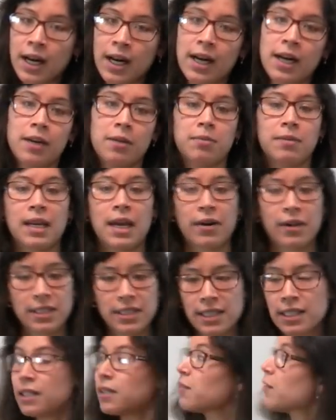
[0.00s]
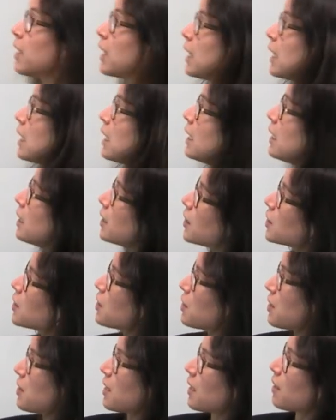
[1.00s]
Now, I didn't write it here
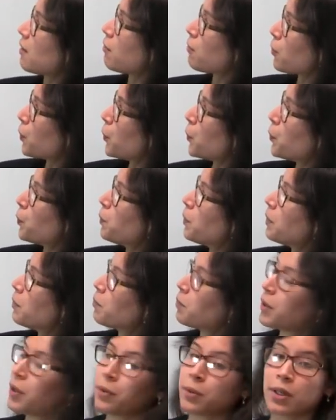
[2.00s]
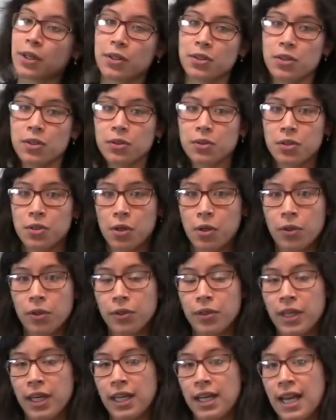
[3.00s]
to save room, but we're also
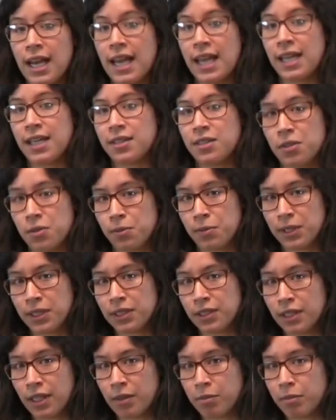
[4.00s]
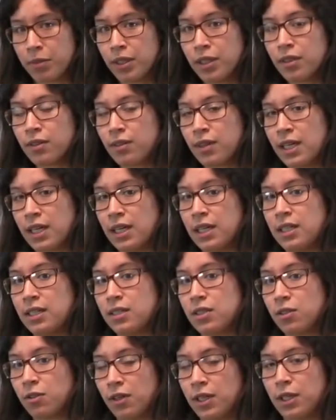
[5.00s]
told that a is a real number that
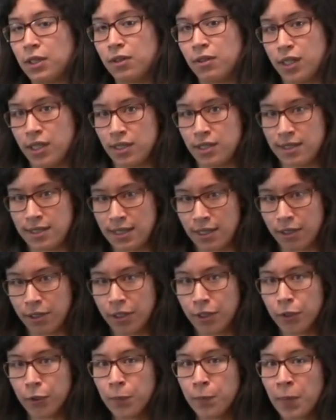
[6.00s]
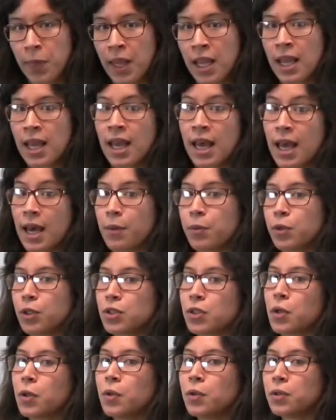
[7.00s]
is greater than 0. And we're
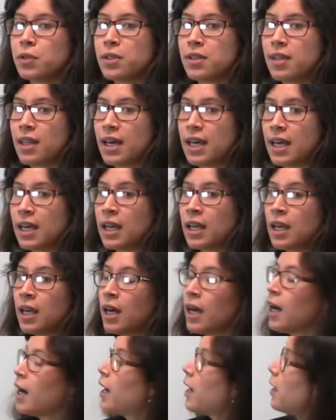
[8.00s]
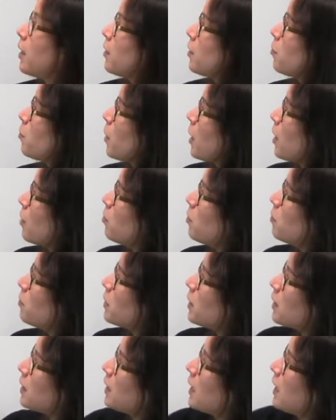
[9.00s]
told that the
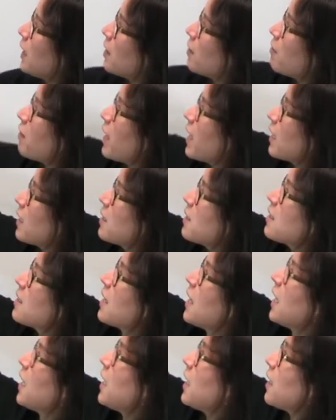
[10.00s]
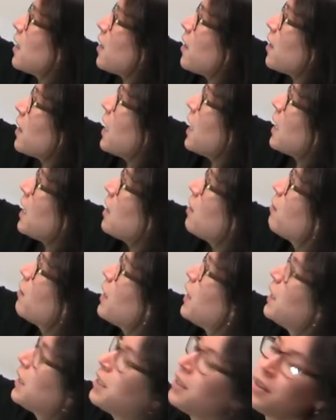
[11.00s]
probability of x taking on any
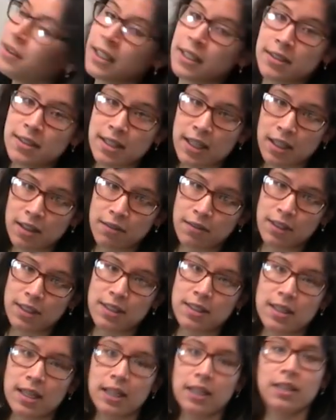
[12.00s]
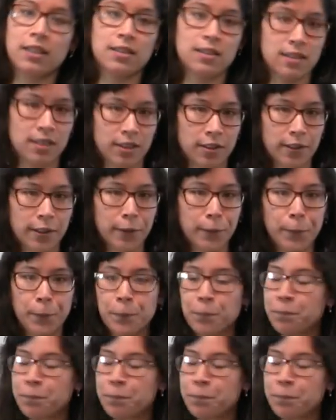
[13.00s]
value outside of this set is 0.